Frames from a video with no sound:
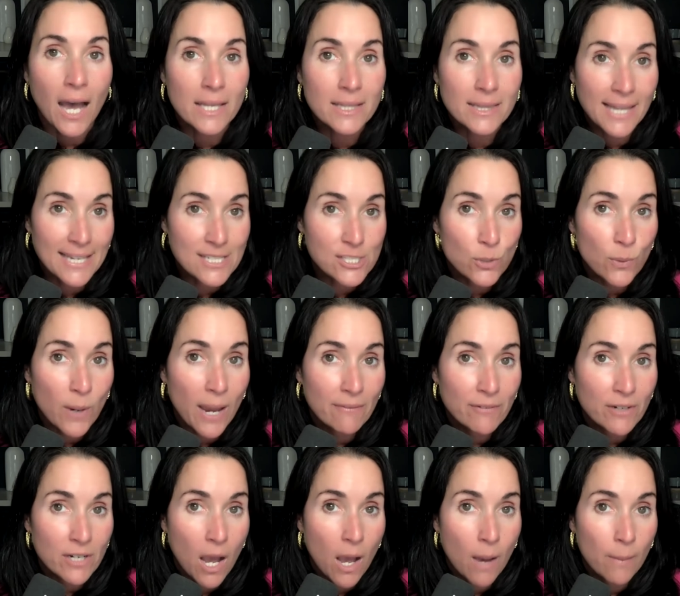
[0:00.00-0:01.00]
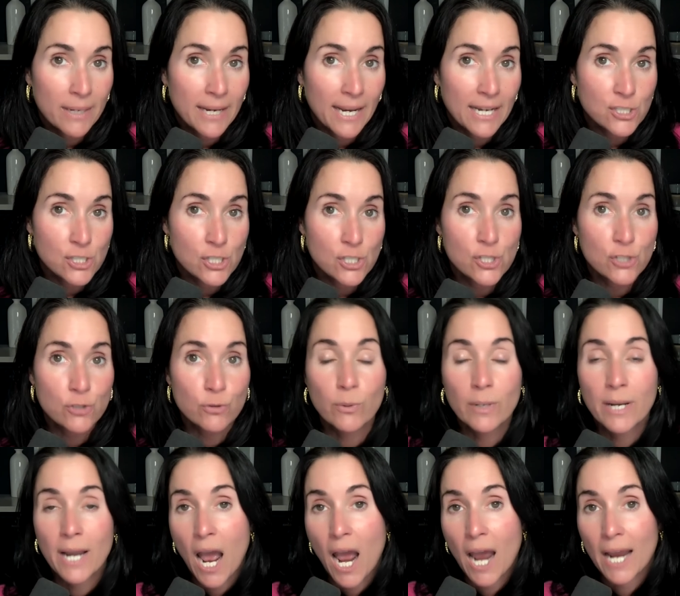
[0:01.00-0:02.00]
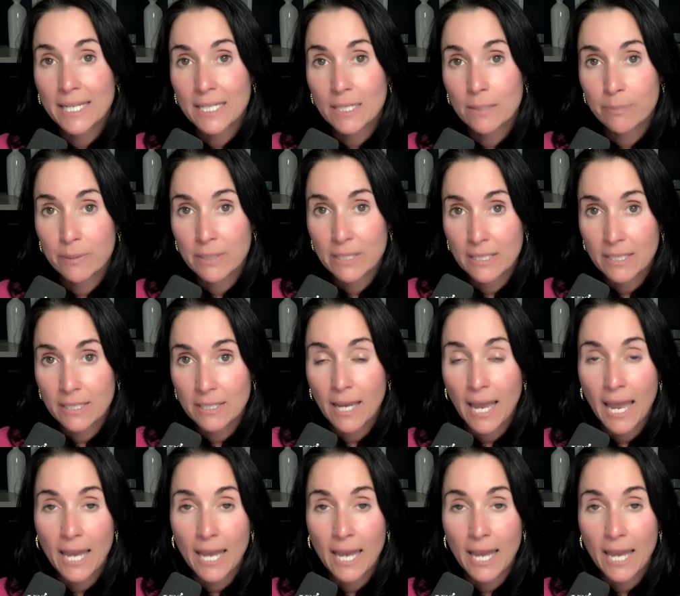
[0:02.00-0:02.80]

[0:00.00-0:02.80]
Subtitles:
Unless you have accommodations through an IEP